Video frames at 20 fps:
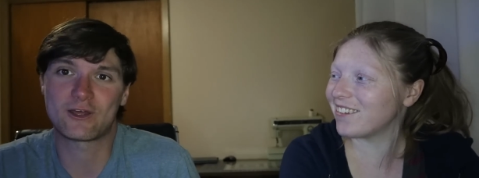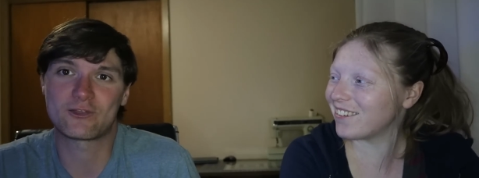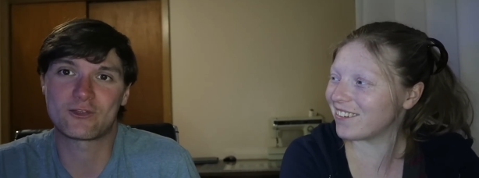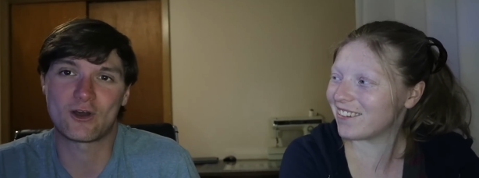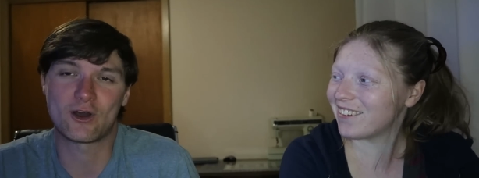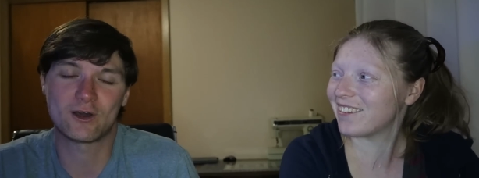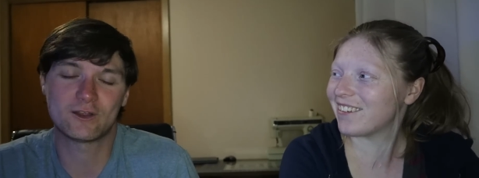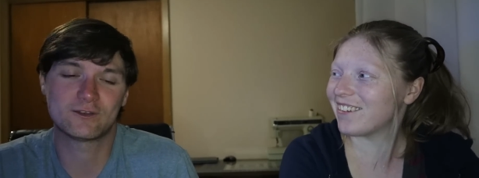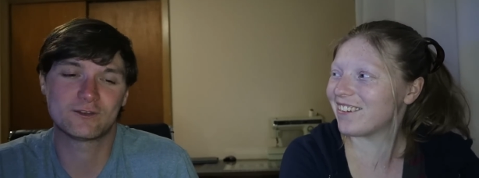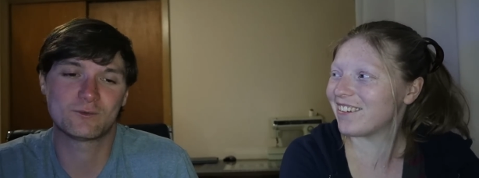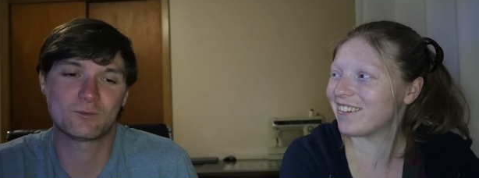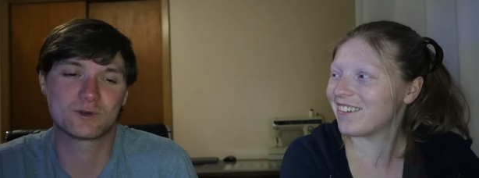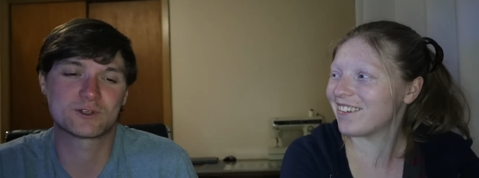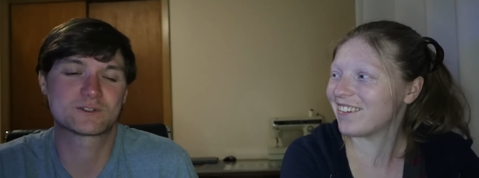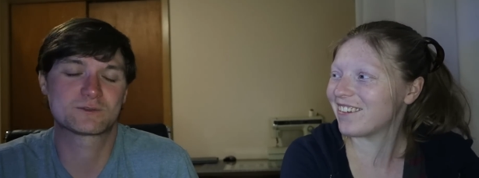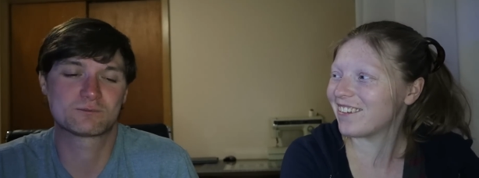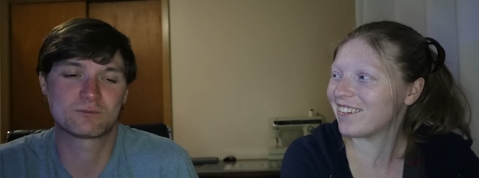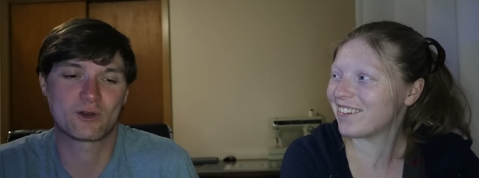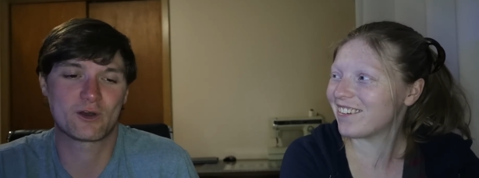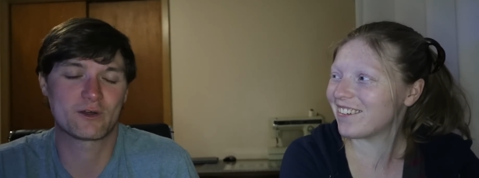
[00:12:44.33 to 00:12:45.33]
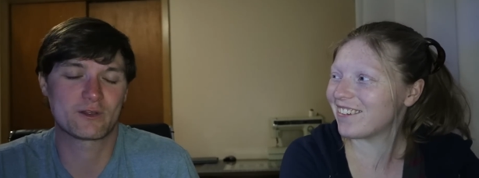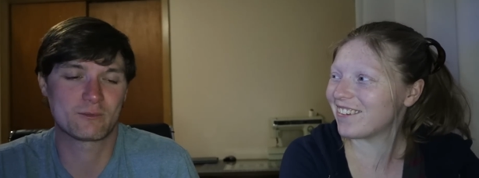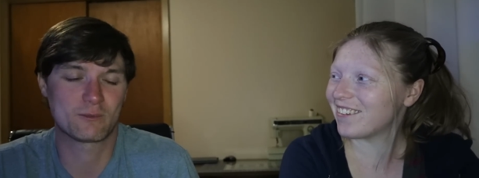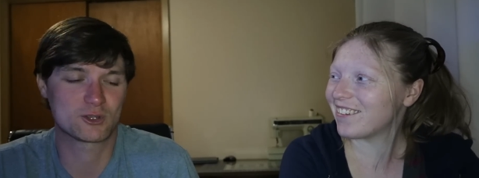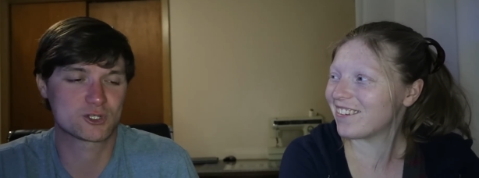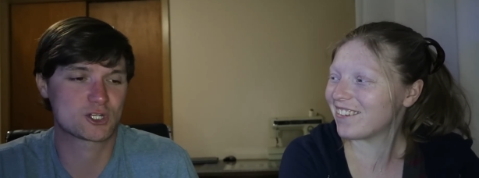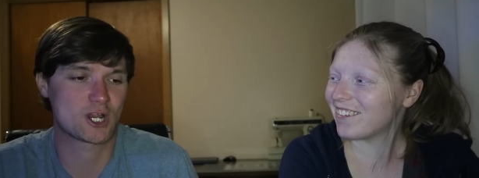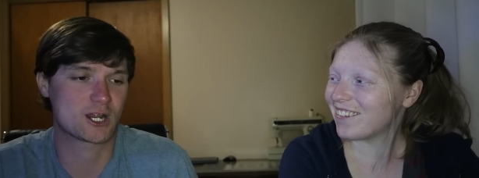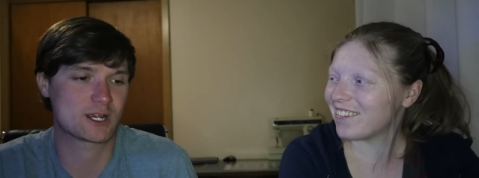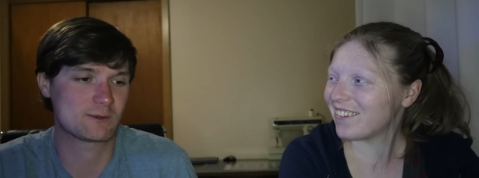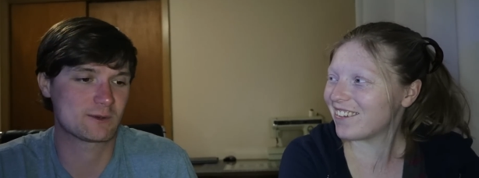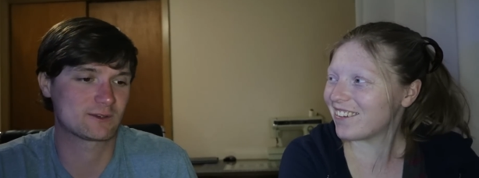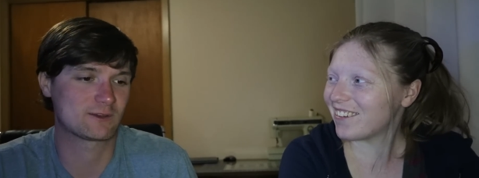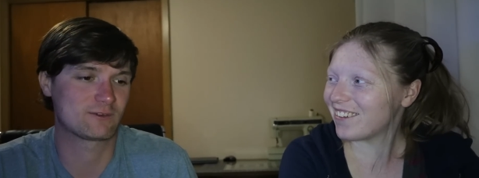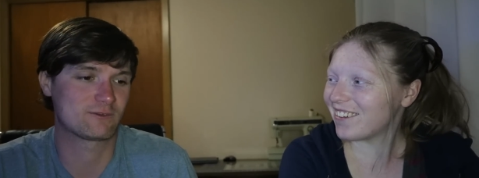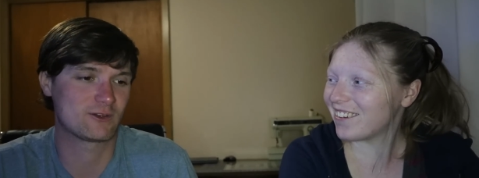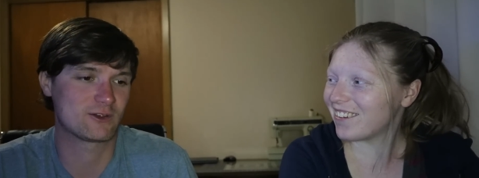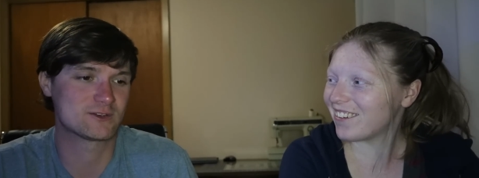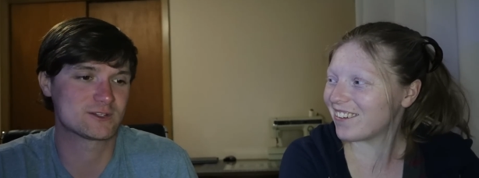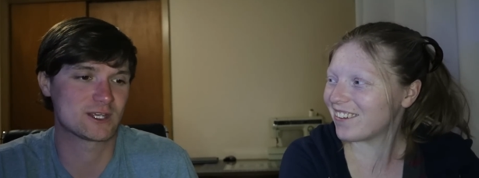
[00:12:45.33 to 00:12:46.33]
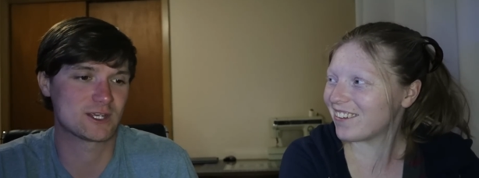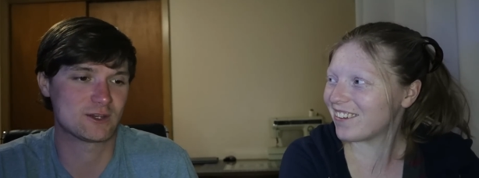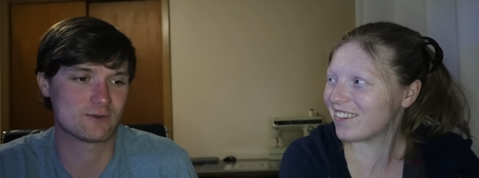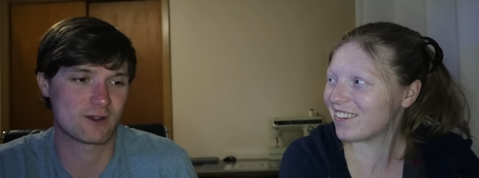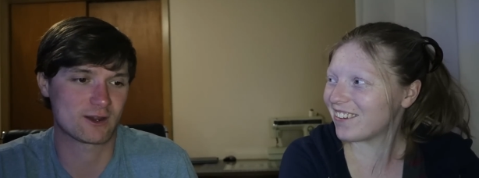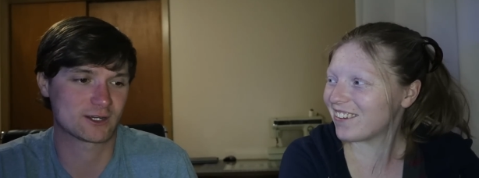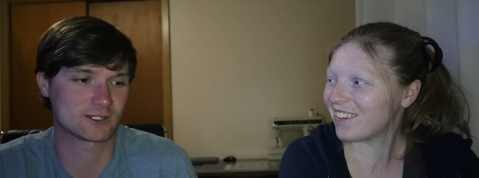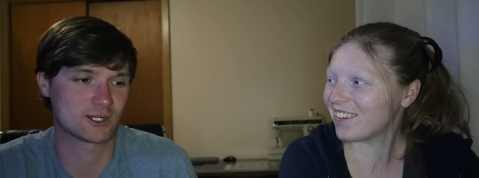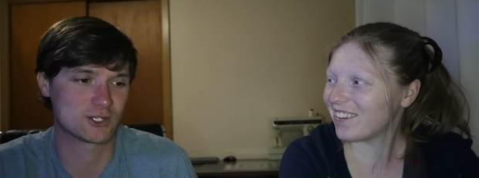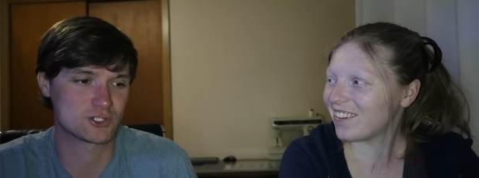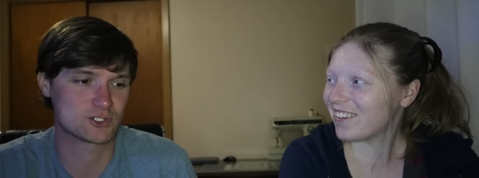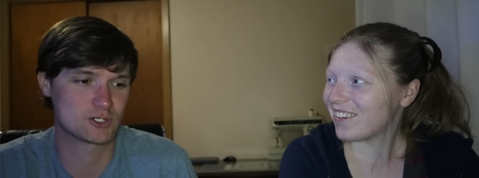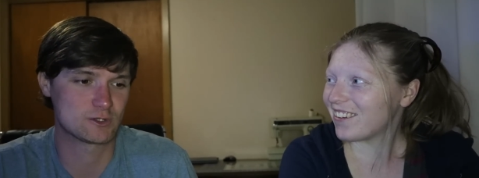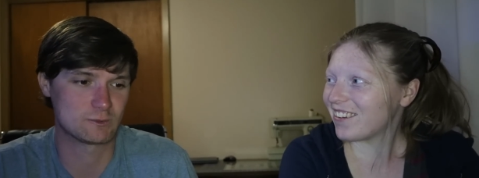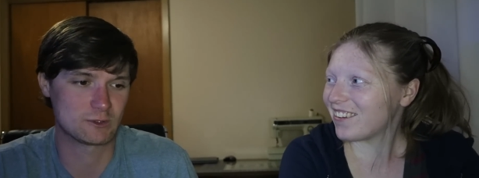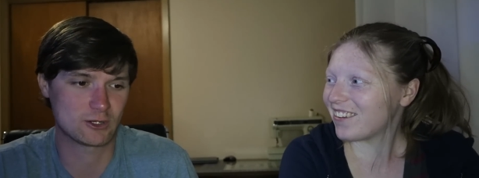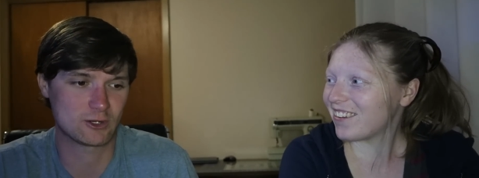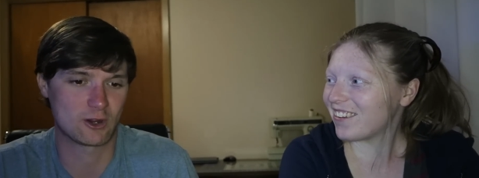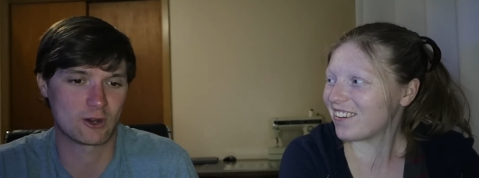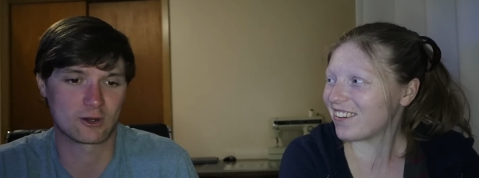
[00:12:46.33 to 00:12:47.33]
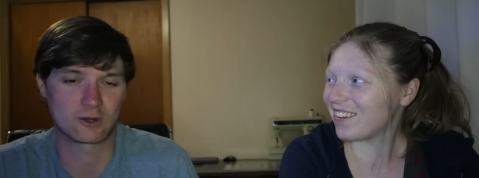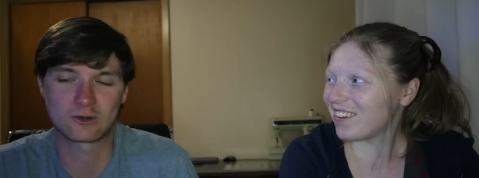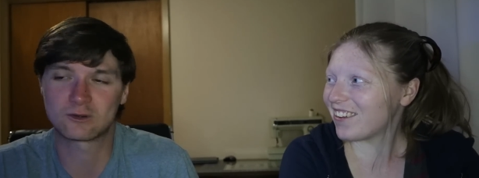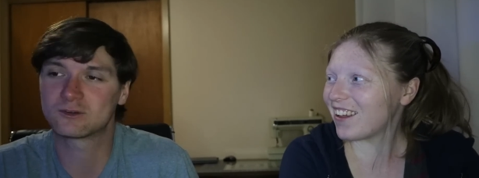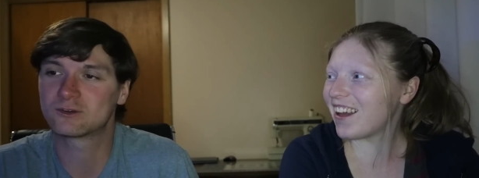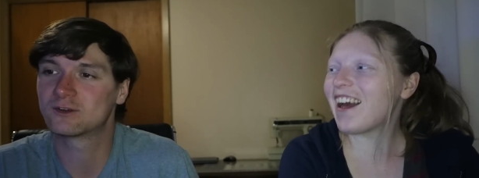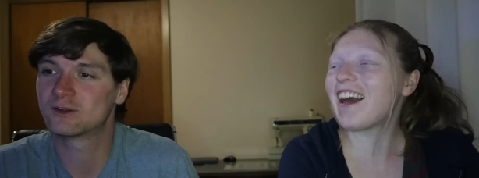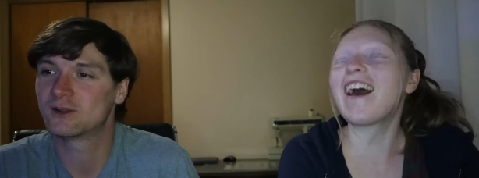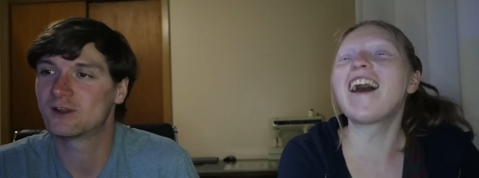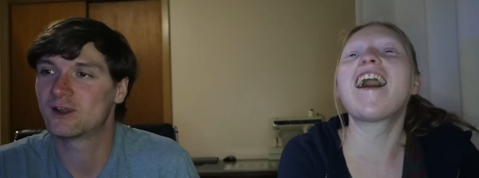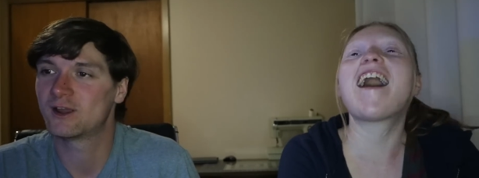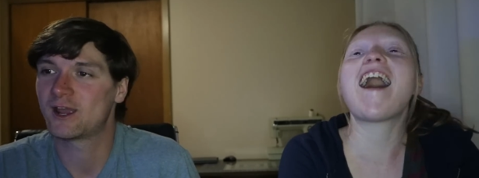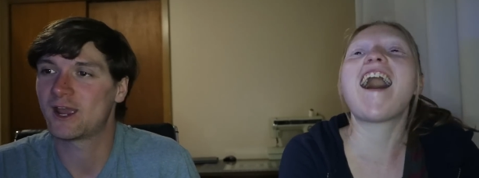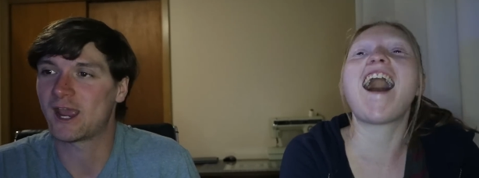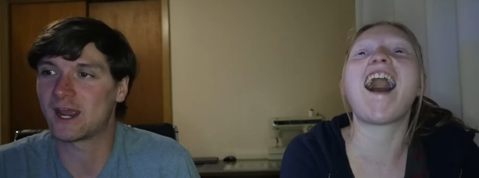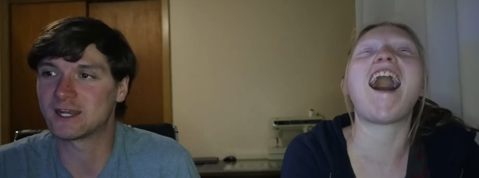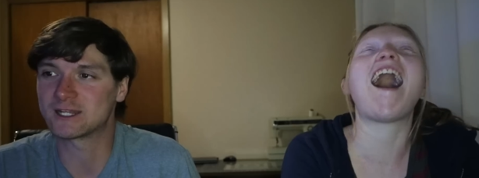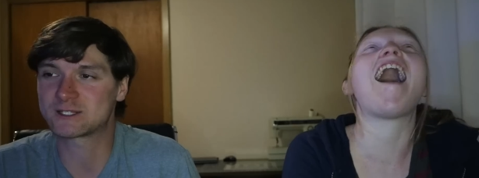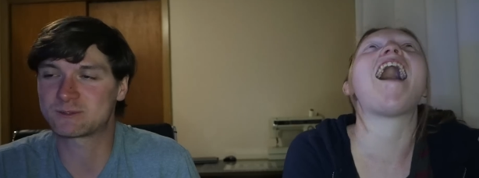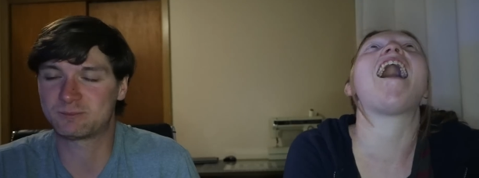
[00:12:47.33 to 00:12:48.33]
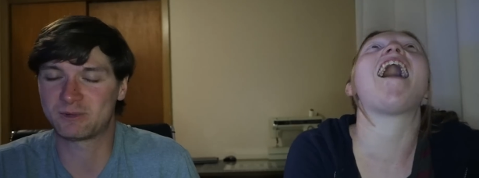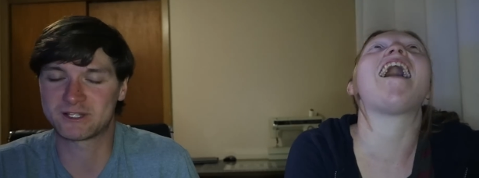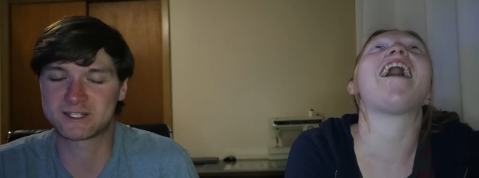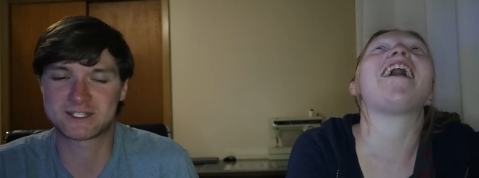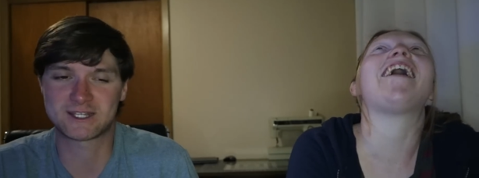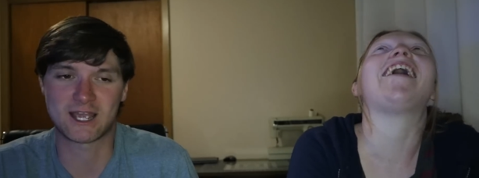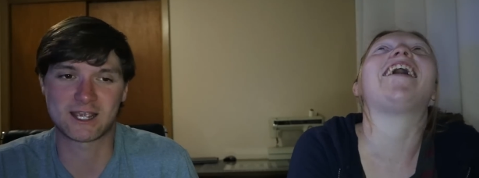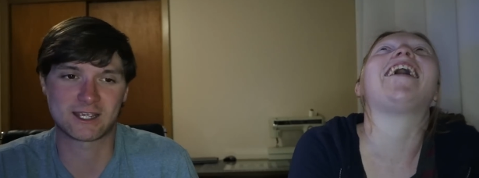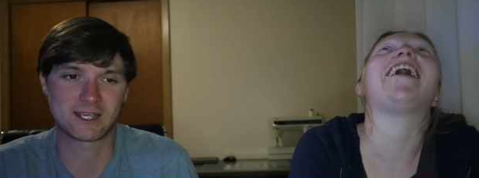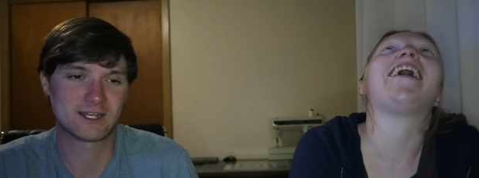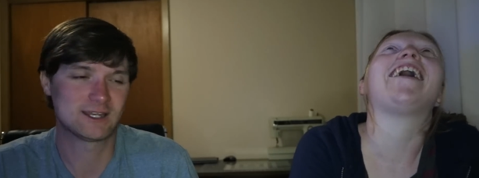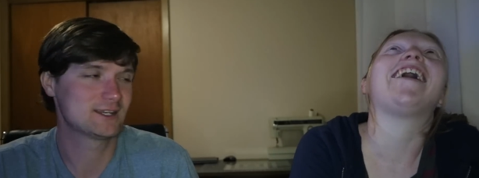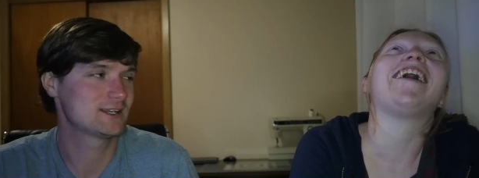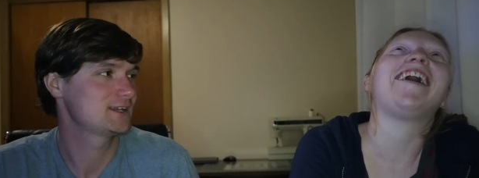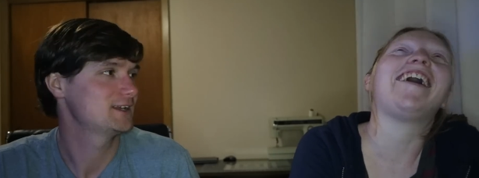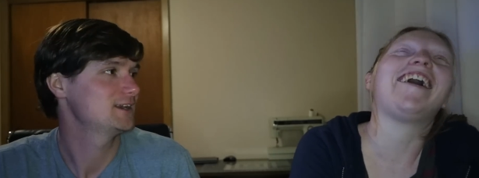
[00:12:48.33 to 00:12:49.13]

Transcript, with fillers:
Speaker 1: I thought. Was well, the most shocking about this video is that you recognize Jimmy Carr in a split second.